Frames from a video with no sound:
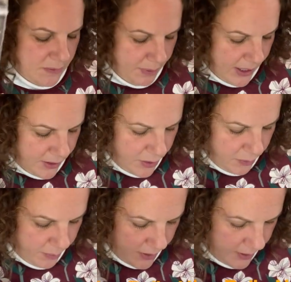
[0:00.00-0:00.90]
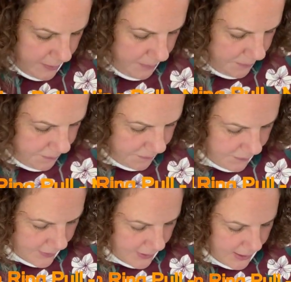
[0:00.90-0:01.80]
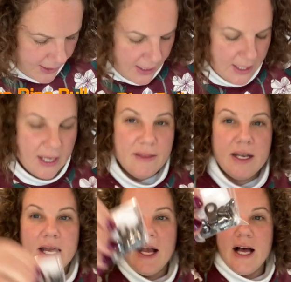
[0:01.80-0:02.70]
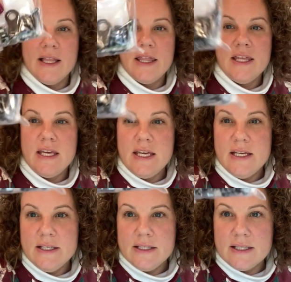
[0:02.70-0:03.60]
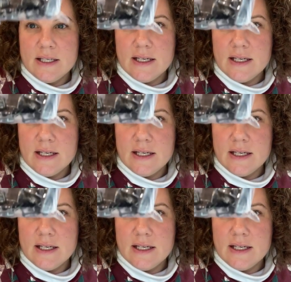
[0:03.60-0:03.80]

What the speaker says: bottle opener. Then I got these